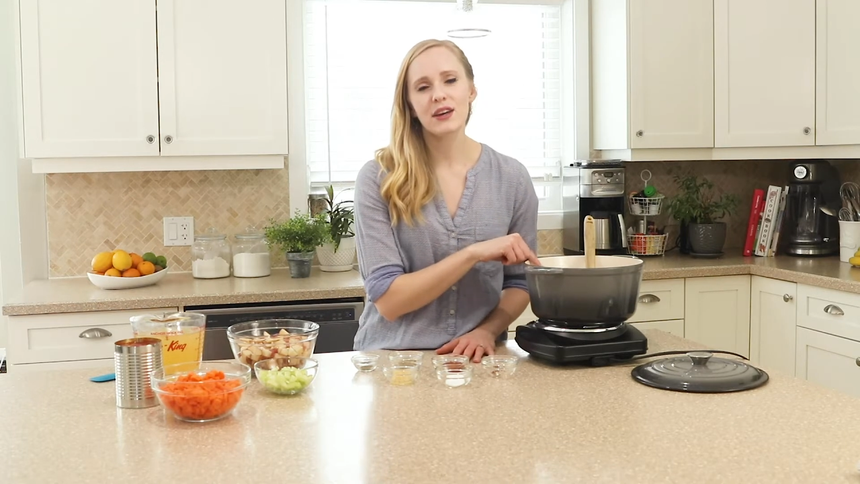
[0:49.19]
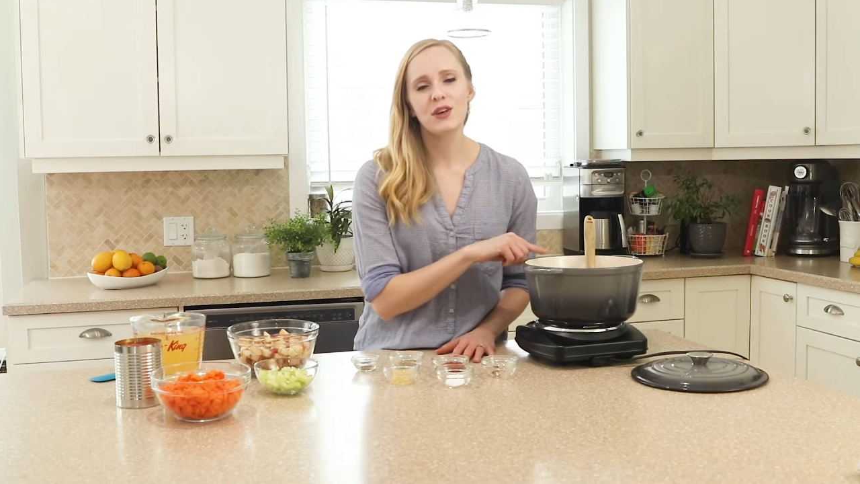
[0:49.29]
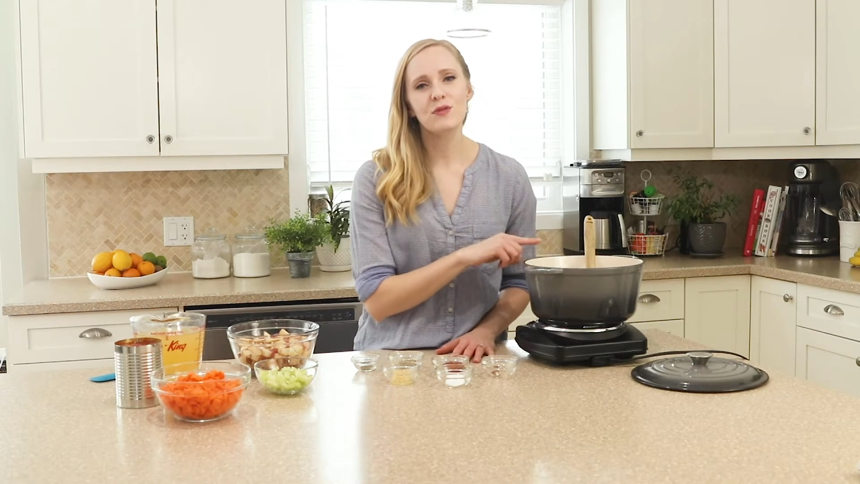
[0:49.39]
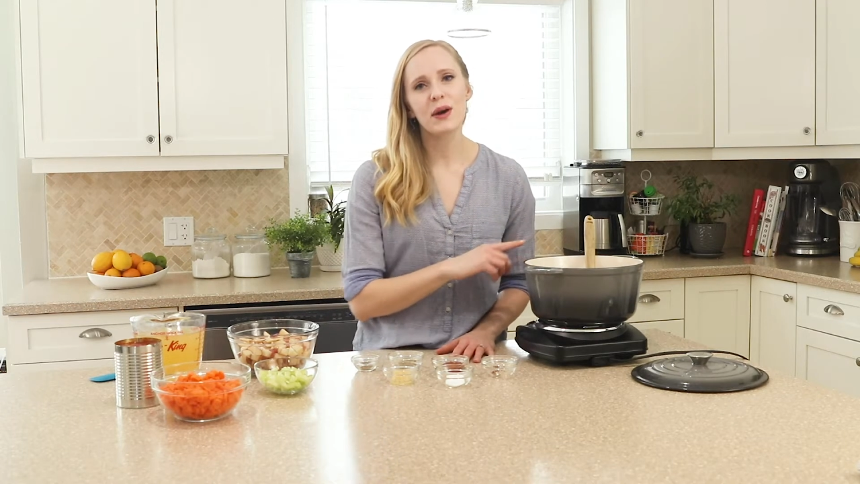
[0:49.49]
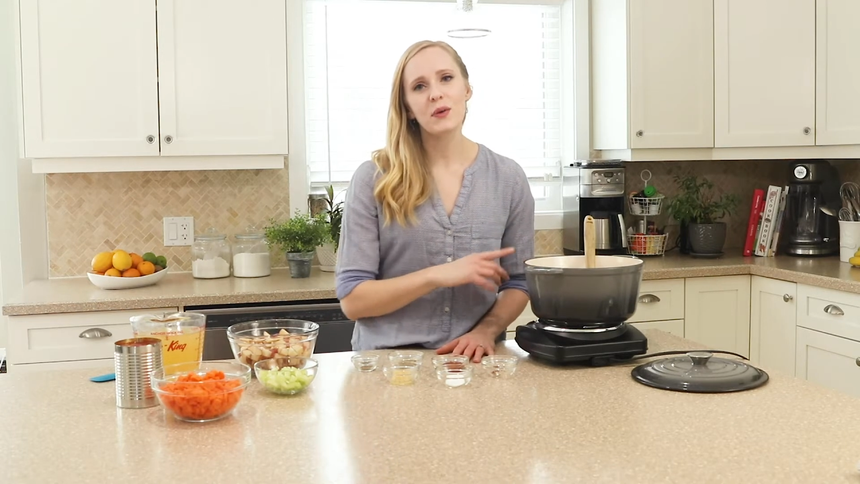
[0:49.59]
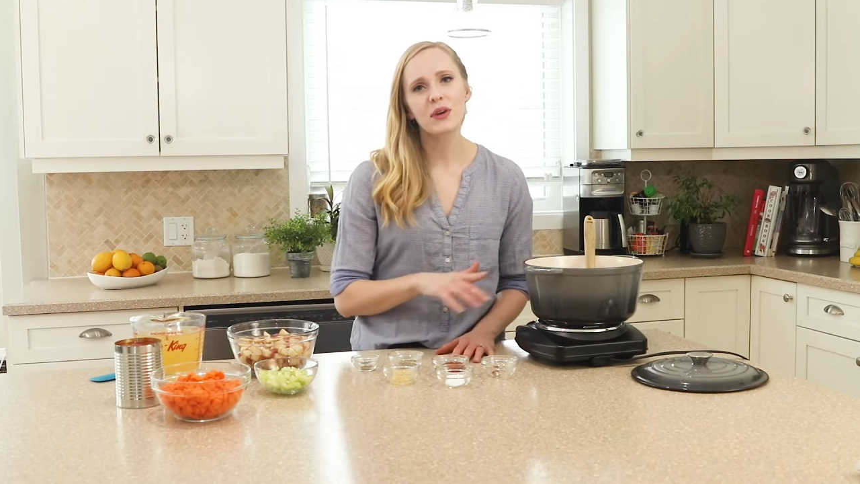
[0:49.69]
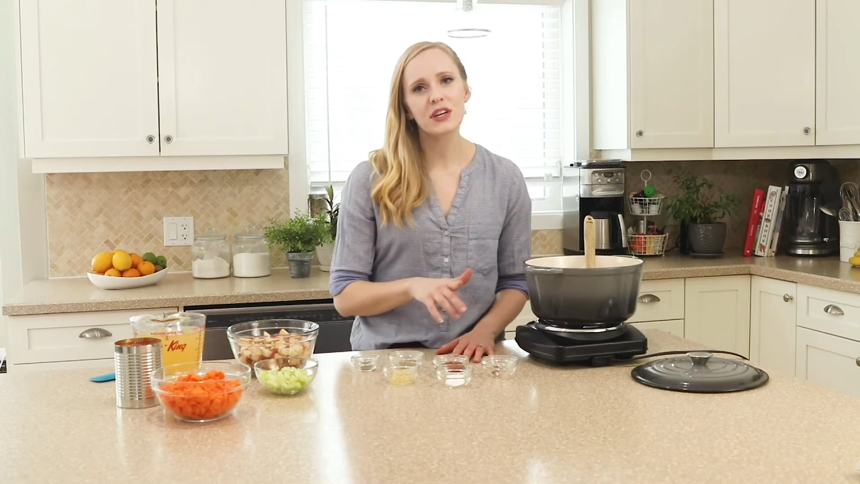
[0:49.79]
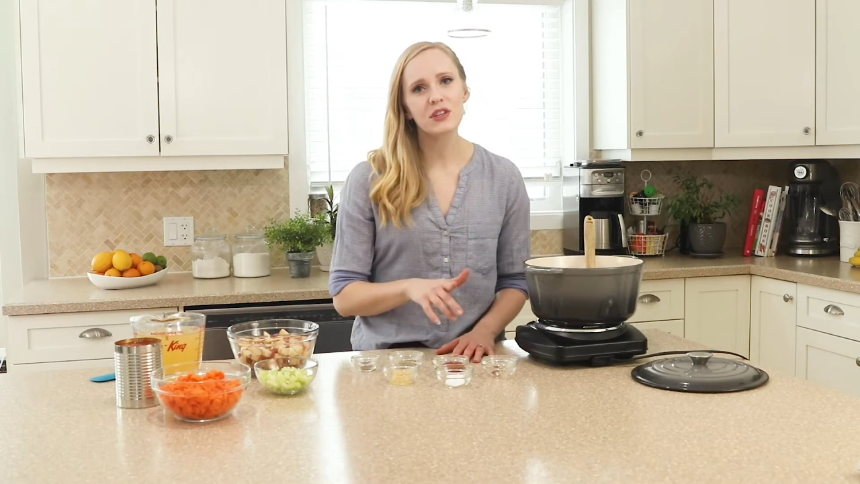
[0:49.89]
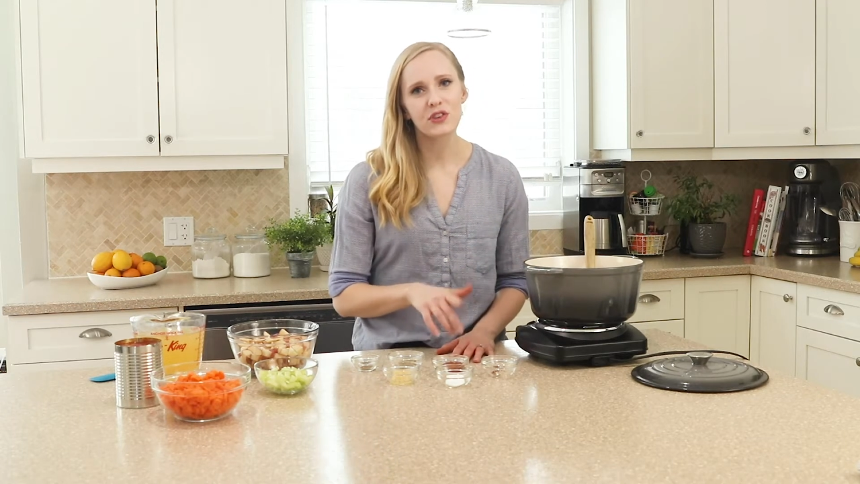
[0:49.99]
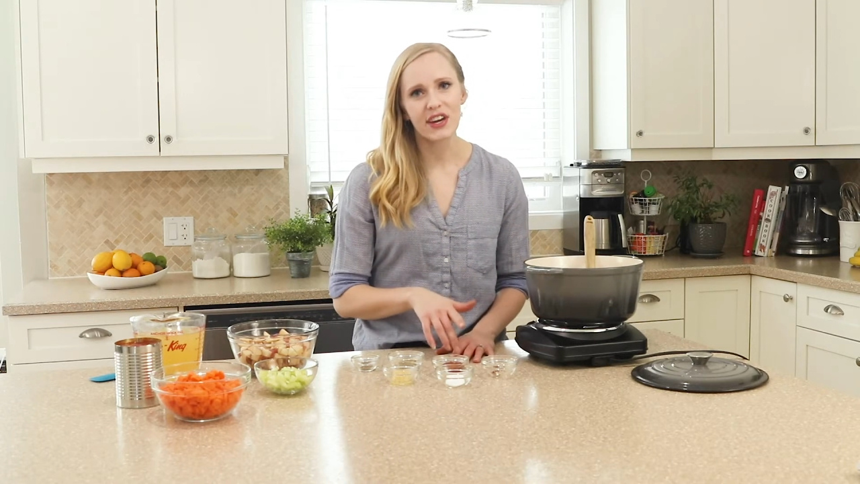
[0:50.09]
you might want
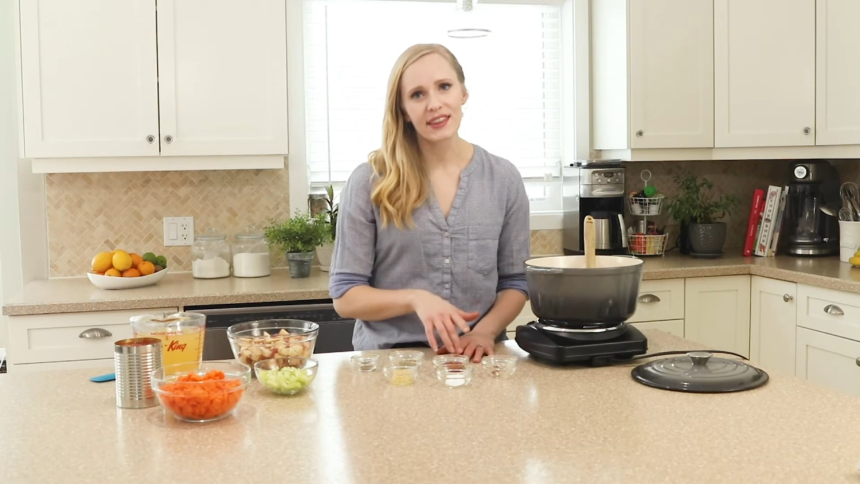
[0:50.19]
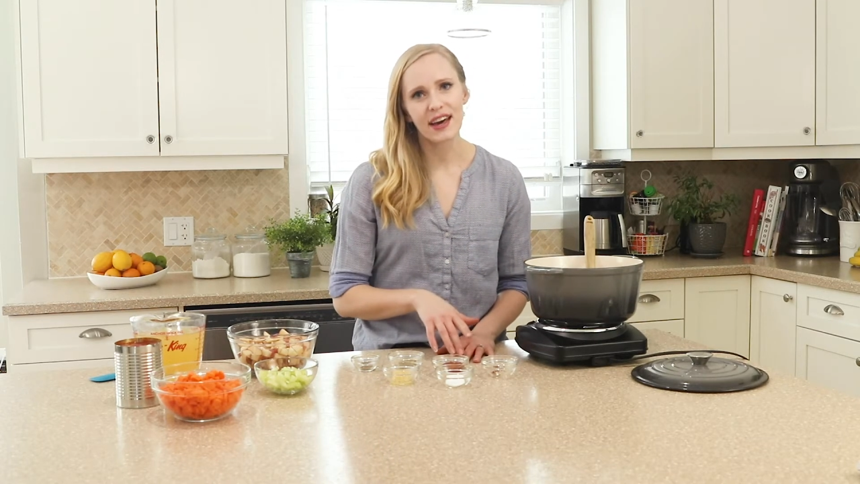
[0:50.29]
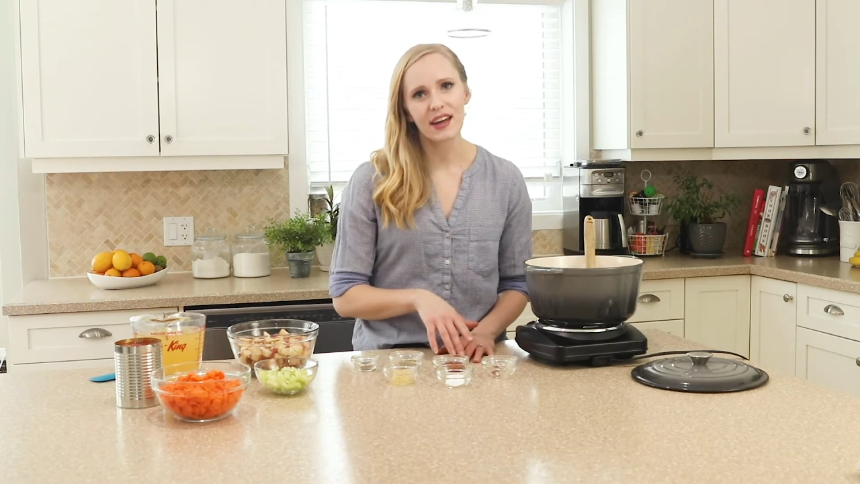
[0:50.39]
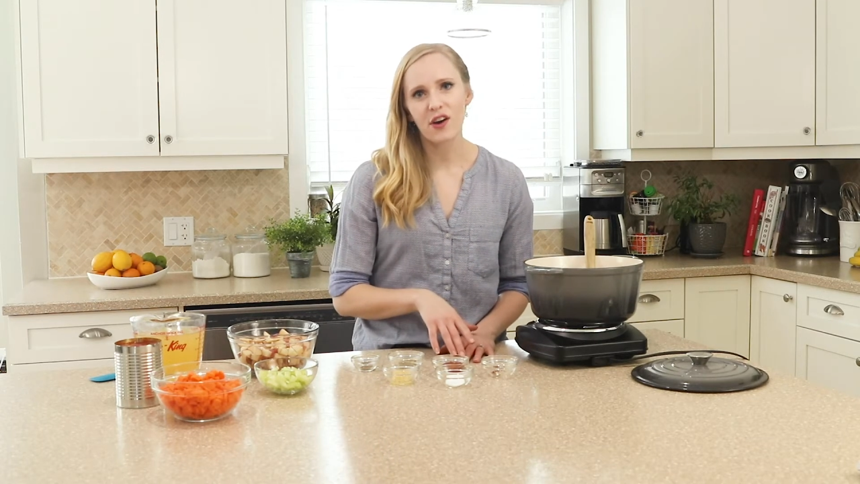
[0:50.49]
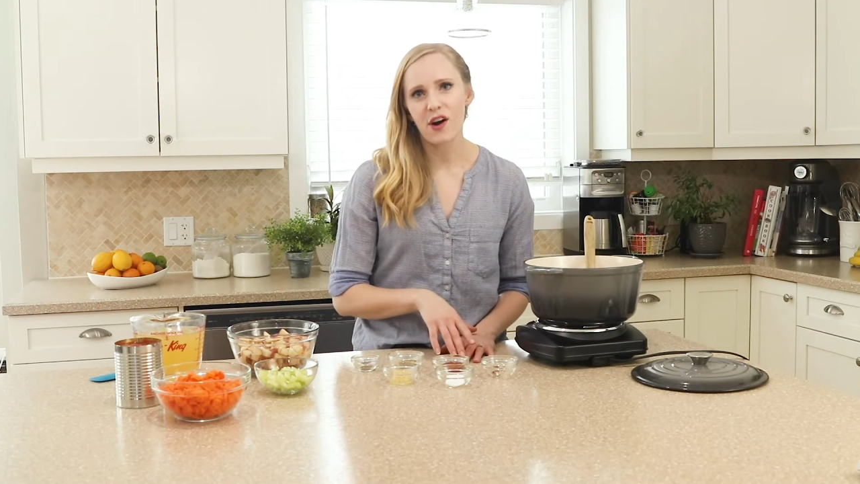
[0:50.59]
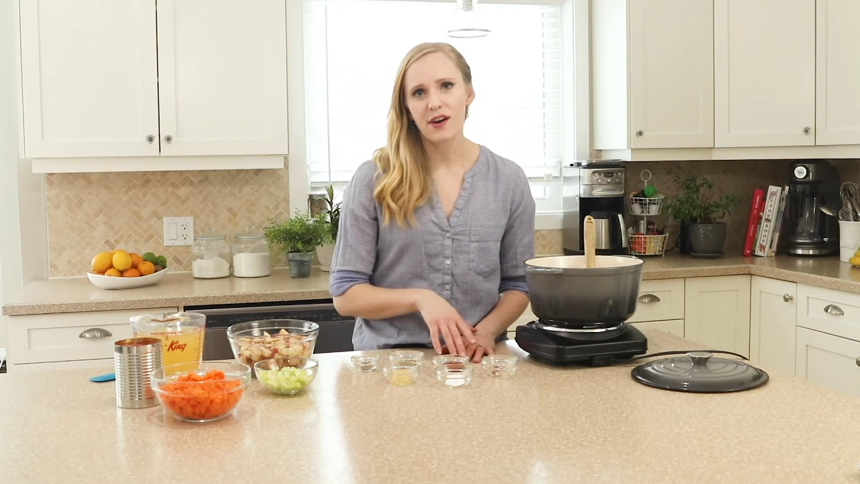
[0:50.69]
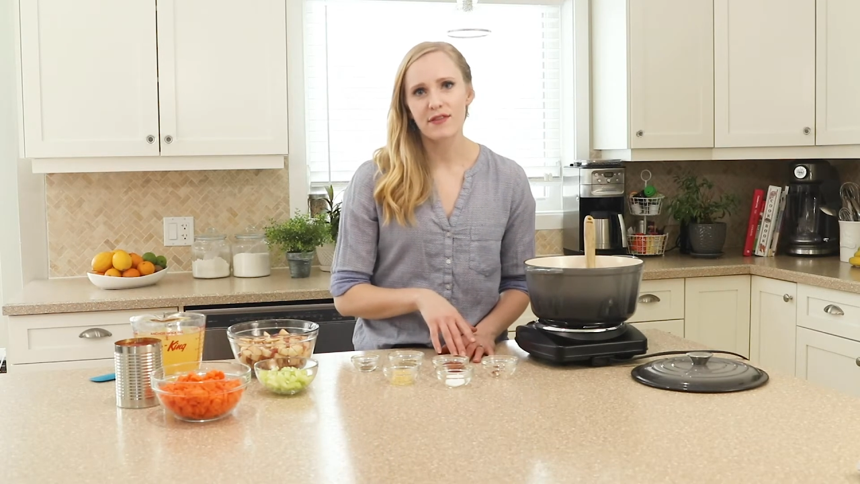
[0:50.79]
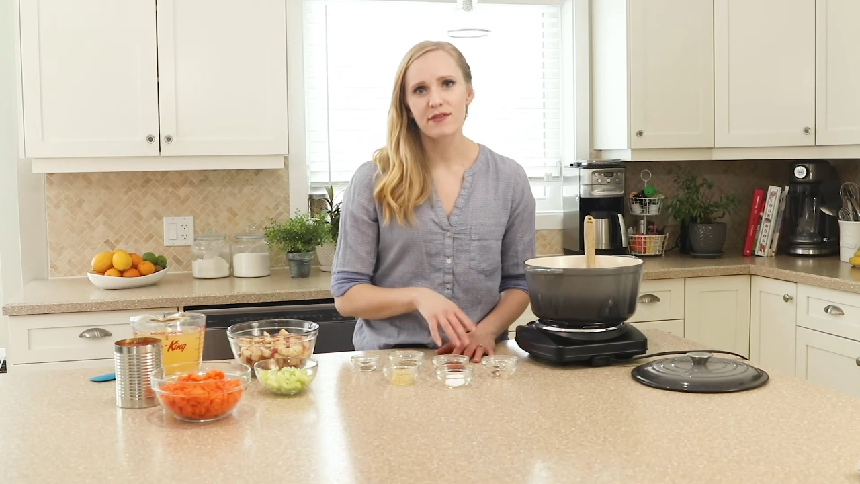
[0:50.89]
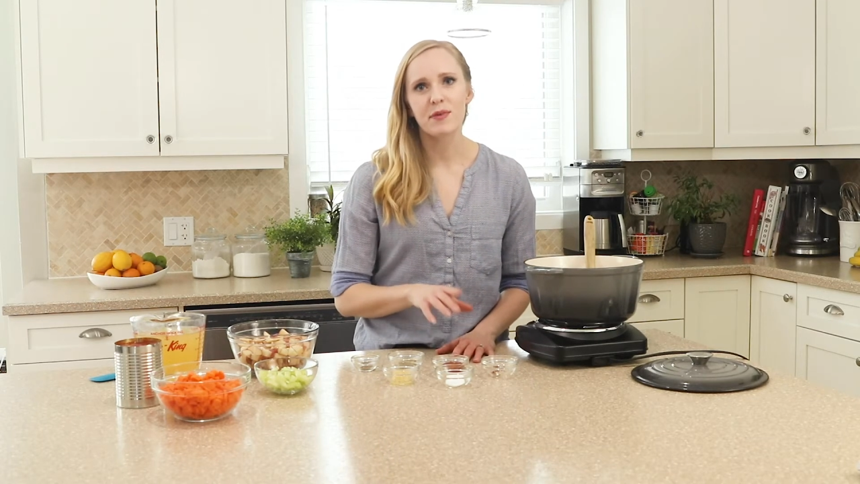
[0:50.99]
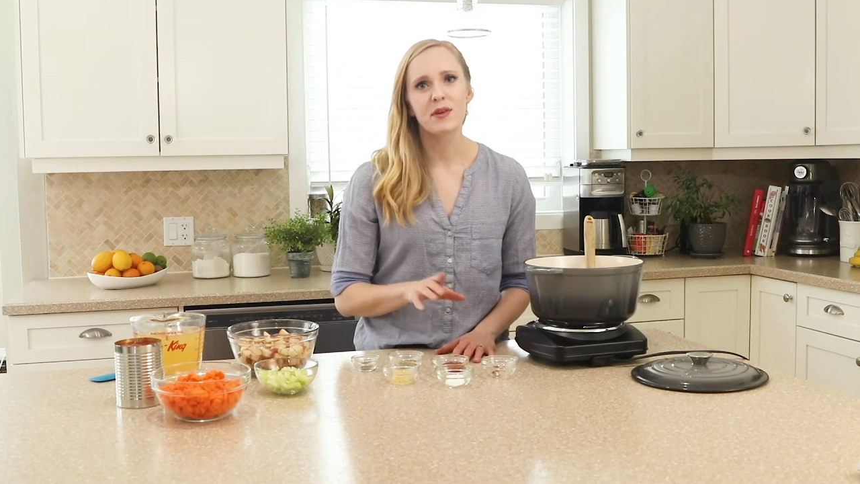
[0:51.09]
to drain that off